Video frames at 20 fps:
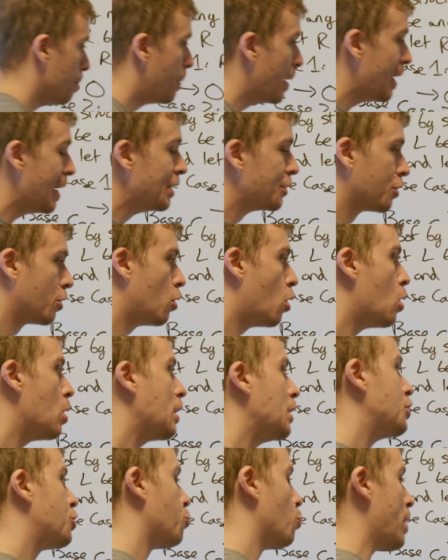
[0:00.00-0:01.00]
But as
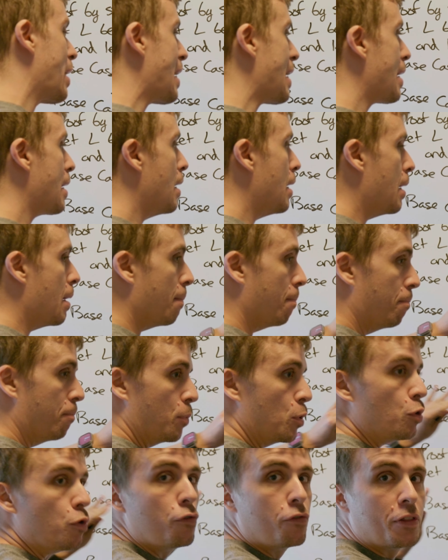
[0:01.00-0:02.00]
long as we
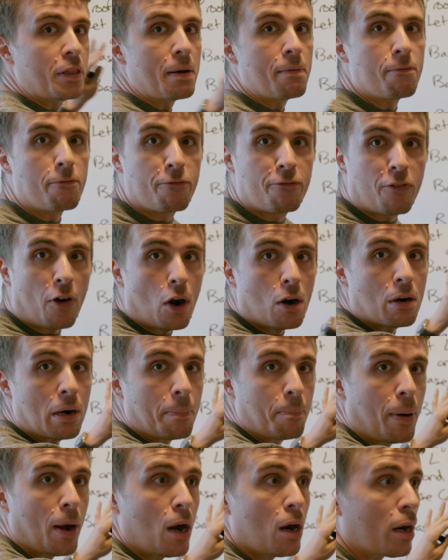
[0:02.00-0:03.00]
move them far
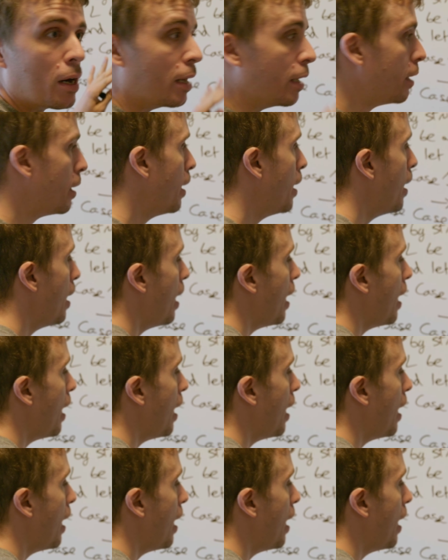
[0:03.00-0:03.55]
apart,